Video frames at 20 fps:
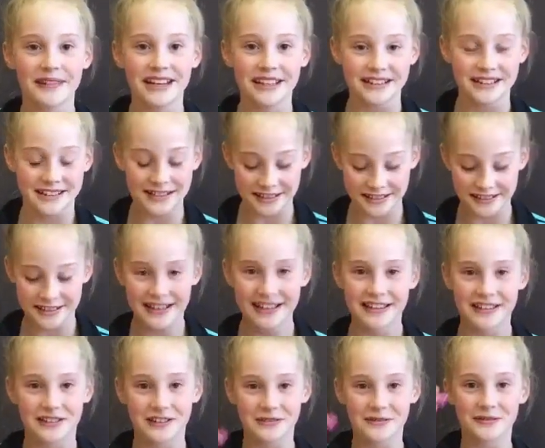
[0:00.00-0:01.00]
And so
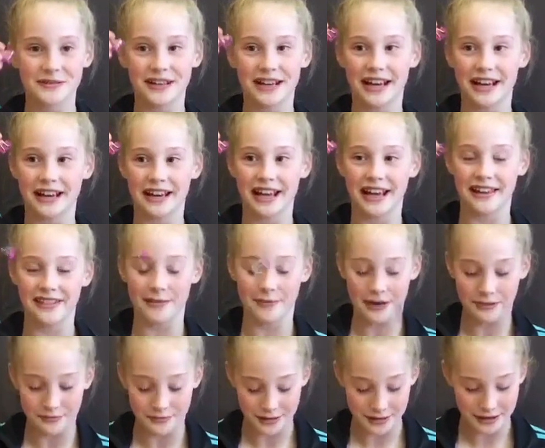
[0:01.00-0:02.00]
this is what I hang
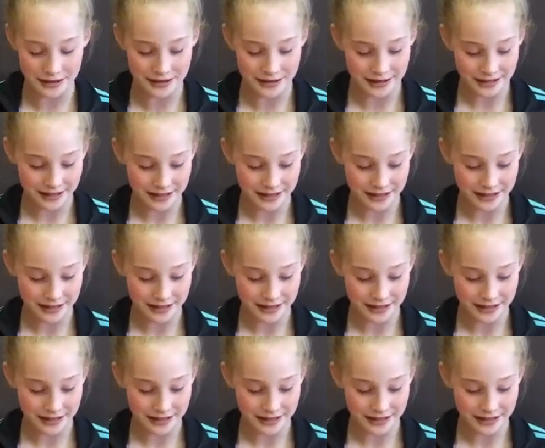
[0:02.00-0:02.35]
them up with.